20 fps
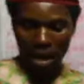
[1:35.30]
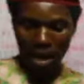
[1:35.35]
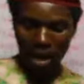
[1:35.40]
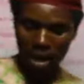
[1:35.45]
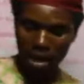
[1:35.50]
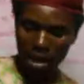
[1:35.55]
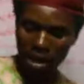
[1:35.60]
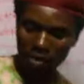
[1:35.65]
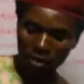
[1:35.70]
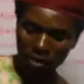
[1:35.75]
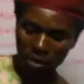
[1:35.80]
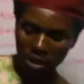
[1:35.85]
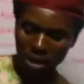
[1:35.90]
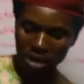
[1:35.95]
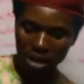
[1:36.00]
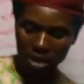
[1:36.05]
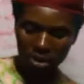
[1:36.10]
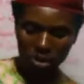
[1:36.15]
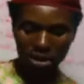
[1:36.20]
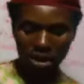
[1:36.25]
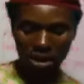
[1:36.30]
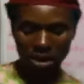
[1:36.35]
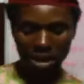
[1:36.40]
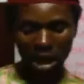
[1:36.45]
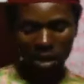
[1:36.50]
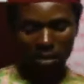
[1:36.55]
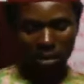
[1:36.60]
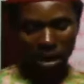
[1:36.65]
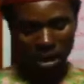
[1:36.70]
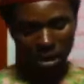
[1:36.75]
A given political
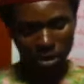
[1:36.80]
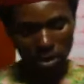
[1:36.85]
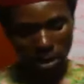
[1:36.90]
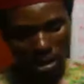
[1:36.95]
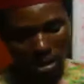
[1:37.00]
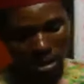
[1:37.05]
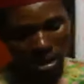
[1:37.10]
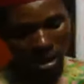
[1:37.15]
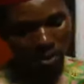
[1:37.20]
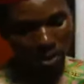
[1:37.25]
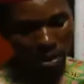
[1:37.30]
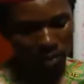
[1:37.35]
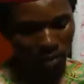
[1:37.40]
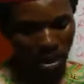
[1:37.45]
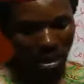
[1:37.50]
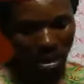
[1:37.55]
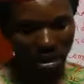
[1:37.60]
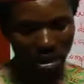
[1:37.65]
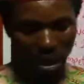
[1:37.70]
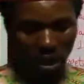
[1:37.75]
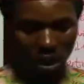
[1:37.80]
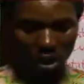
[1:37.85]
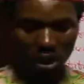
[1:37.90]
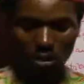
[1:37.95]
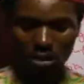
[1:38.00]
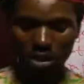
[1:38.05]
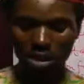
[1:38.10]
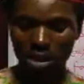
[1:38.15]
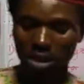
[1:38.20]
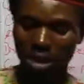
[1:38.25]
system explains the prevailing
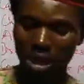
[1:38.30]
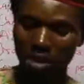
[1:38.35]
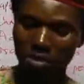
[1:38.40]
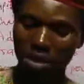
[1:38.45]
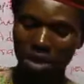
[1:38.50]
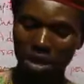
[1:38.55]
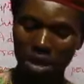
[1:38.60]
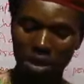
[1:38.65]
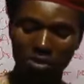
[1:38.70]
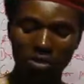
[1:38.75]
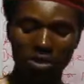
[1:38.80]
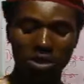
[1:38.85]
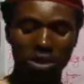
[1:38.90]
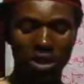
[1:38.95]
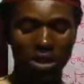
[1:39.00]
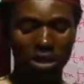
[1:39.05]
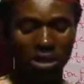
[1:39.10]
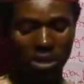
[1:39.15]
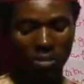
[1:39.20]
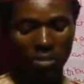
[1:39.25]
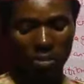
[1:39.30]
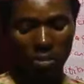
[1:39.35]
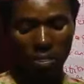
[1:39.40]
economic system in a given state.